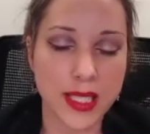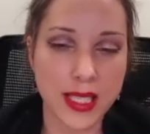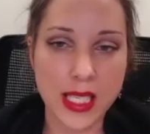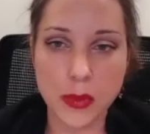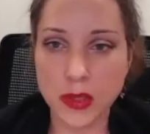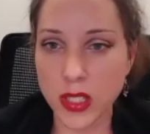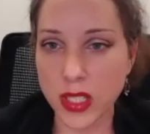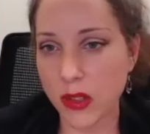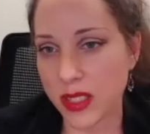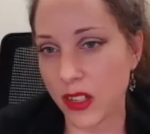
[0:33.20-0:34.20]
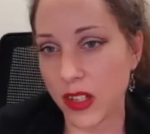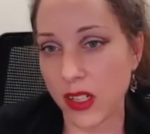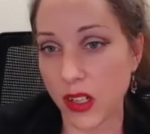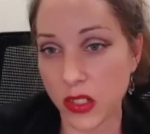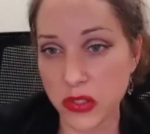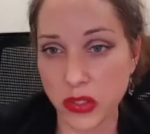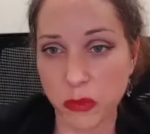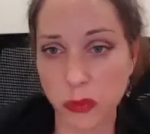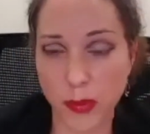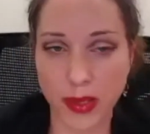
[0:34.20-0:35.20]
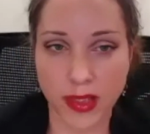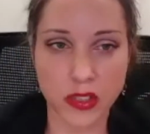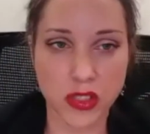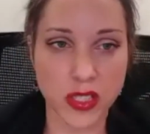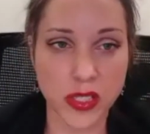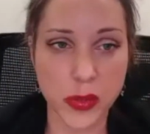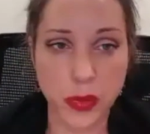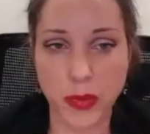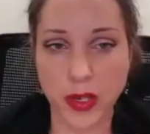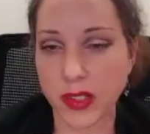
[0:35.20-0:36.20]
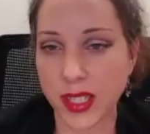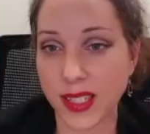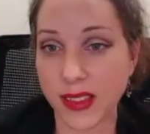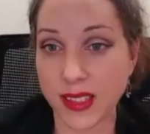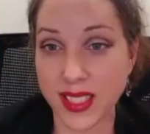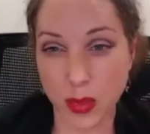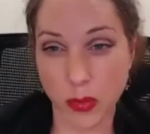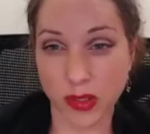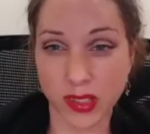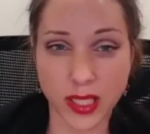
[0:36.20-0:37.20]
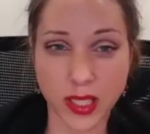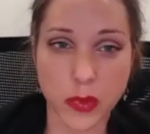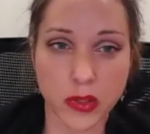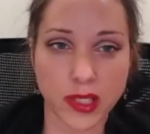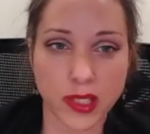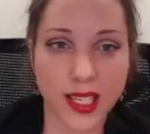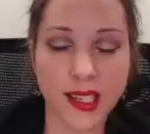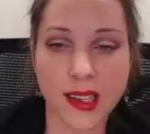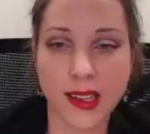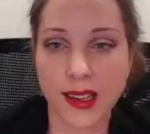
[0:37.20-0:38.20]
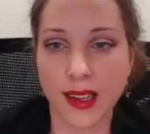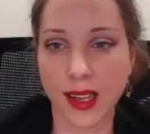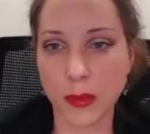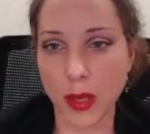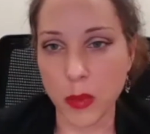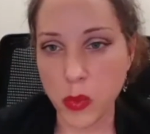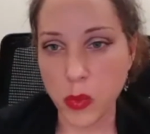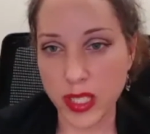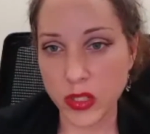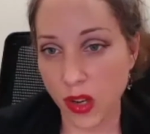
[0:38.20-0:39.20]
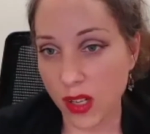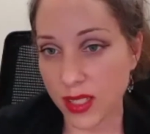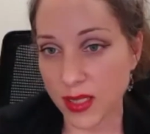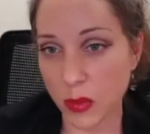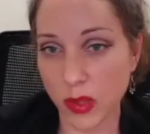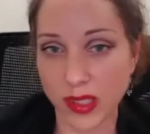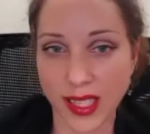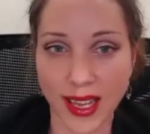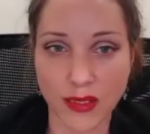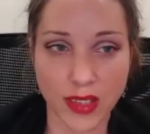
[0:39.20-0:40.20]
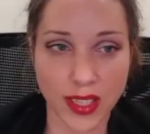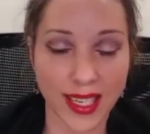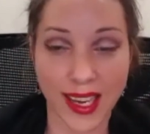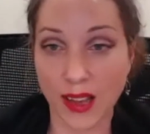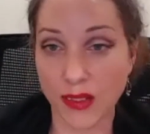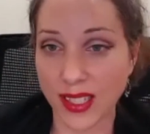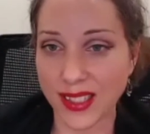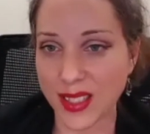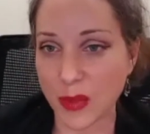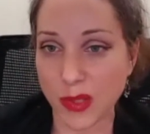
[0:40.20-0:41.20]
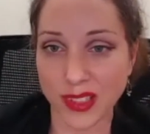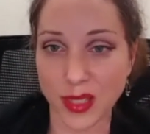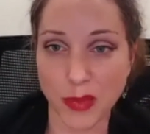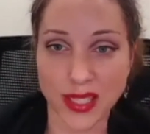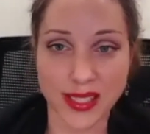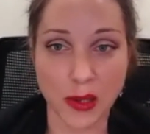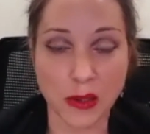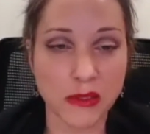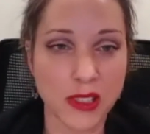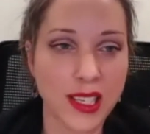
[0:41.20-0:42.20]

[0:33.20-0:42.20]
especially those that are in underserved populations, primarily the disability community. I'm a pretty strong disability advocate, having a disability myself.